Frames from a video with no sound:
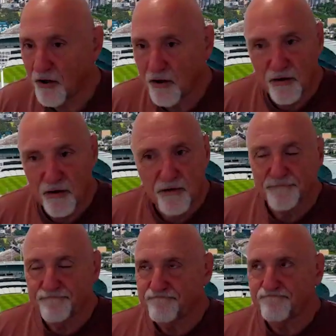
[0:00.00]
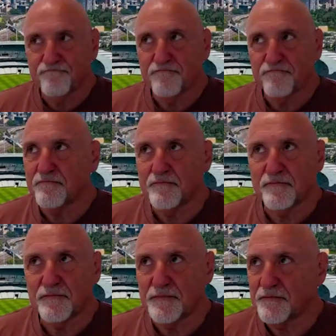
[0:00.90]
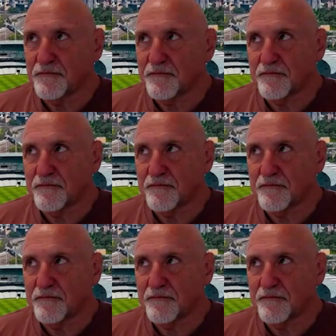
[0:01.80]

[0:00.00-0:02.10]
people need to know the real deal. There's some work